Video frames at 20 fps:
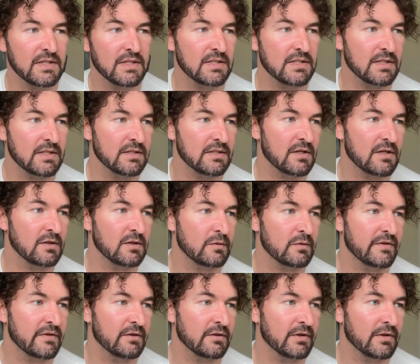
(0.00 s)
is internal
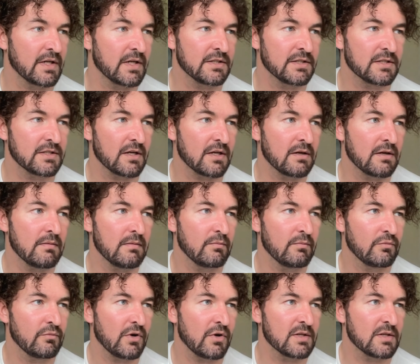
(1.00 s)
within the range. So
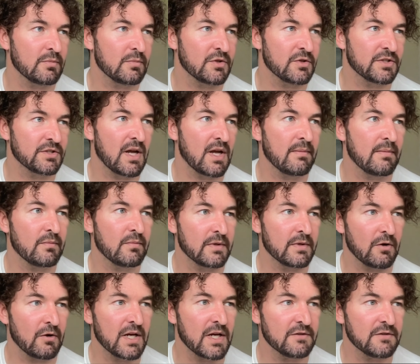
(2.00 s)
price pushed up, we
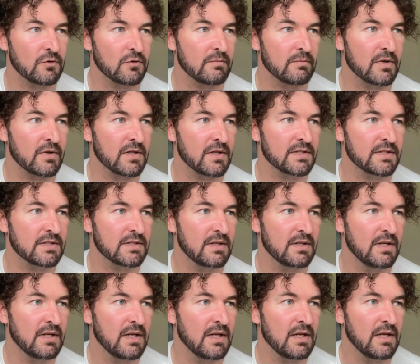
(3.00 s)
got H4 boss,
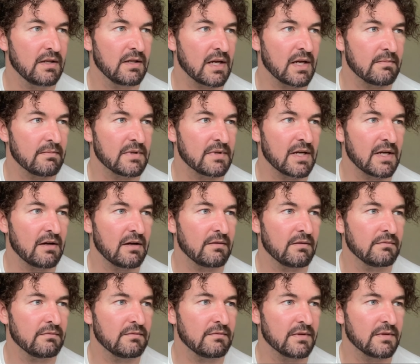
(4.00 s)
came
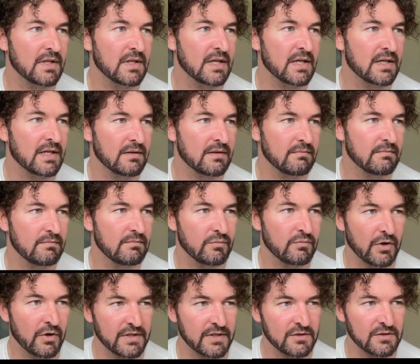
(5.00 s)
down there,
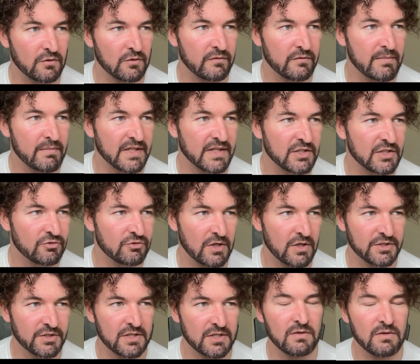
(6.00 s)
broke the sort of mini
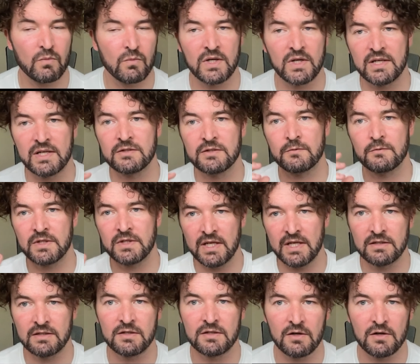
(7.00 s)
structure, went into an
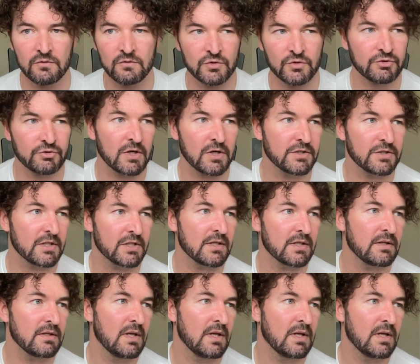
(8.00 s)
internal structure.